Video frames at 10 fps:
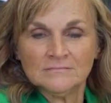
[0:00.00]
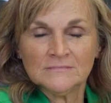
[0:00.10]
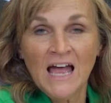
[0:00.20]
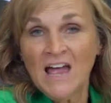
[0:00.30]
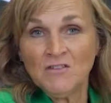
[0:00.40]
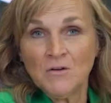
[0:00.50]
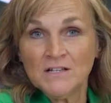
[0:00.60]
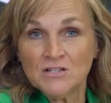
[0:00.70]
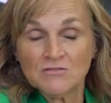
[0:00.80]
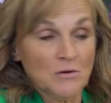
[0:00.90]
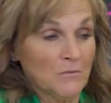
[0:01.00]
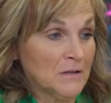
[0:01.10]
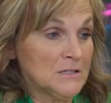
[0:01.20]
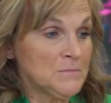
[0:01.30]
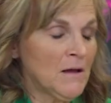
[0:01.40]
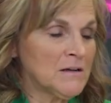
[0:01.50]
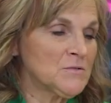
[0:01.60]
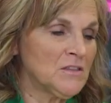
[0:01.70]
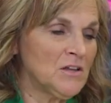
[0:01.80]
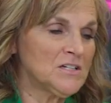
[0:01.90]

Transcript: I have no answer to it, really, to be honest with you.